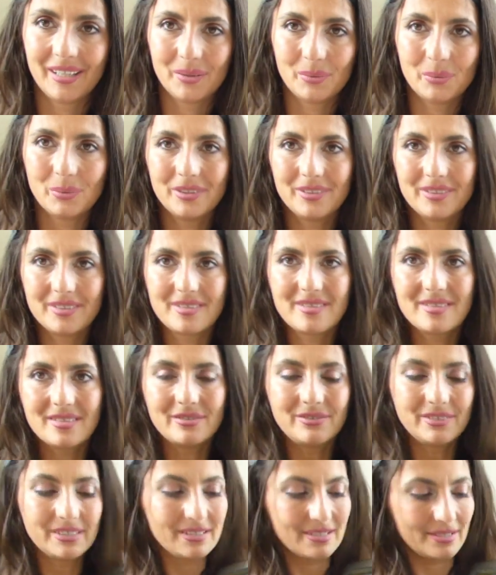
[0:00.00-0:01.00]
what the
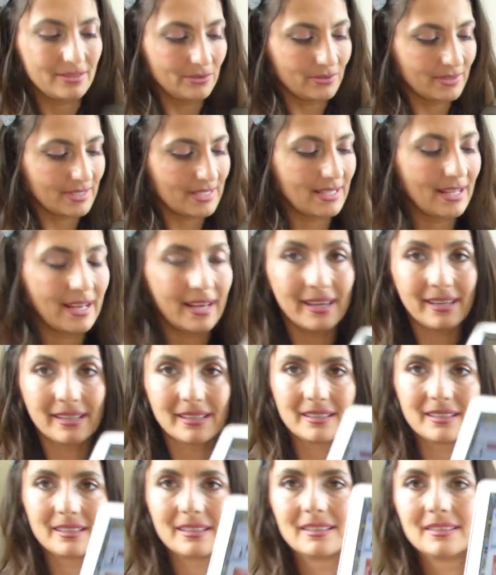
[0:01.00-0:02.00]
cervix looks
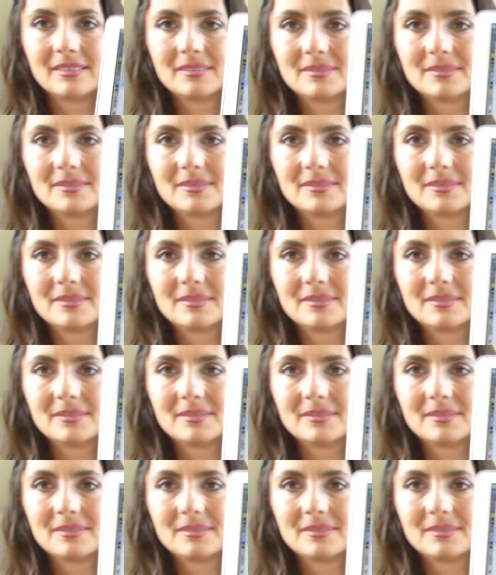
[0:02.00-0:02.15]
like.